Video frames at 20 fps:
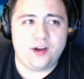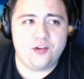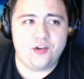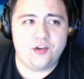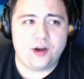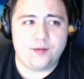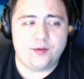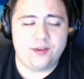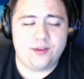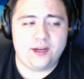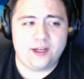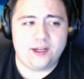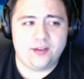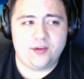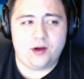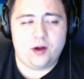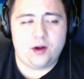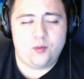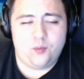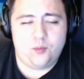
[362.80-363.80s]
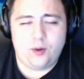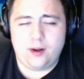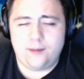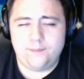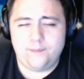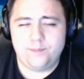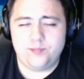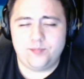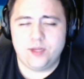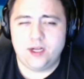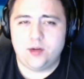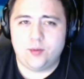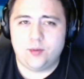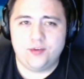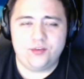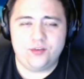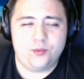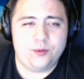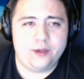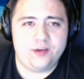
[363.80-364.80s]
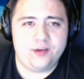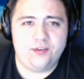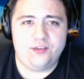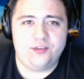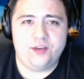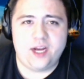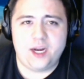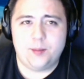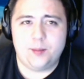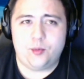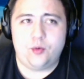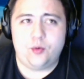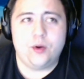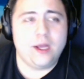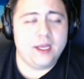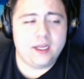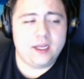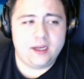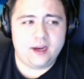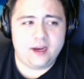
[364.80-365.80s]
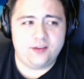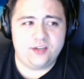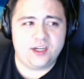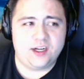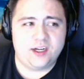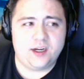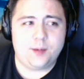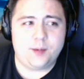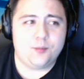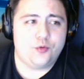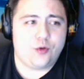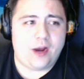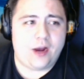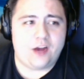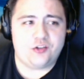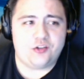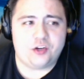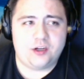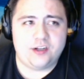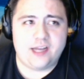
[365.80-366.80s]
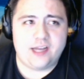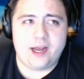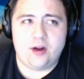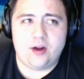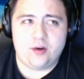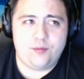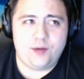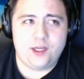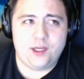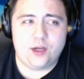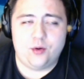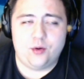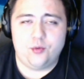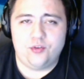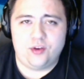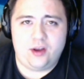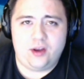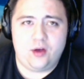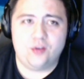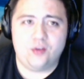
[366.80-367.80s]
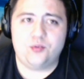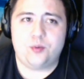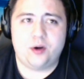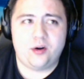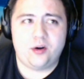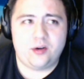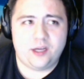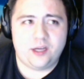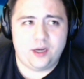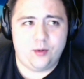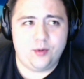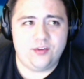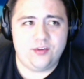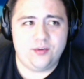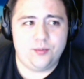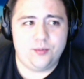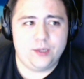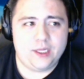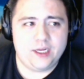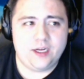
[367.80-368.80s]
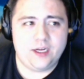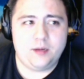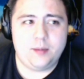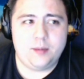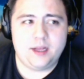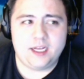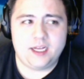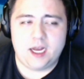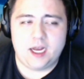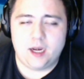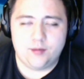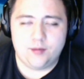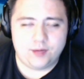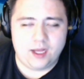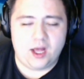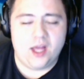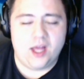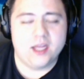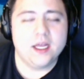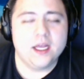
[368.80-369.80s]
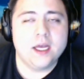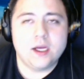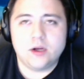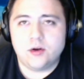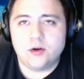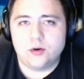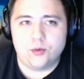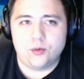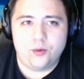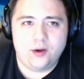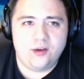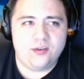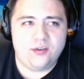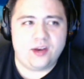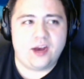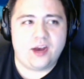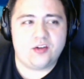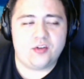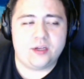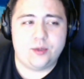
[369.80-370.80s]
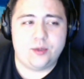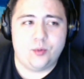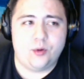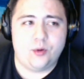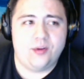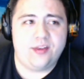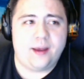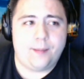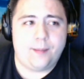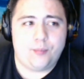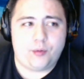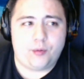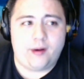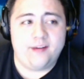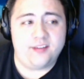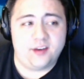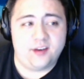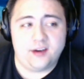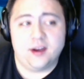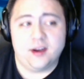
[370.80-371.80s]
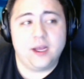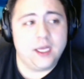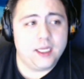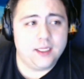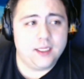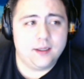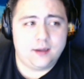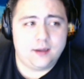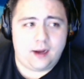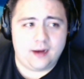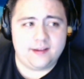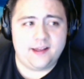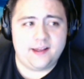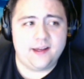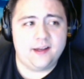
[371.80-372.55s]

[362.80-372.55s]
and everything, and thought, well, you know, is it really sustainable? Is it going to come crashing down if he goes elsewhere? You know, is he really going to be the kind of guy who is actually worth that price? And I think,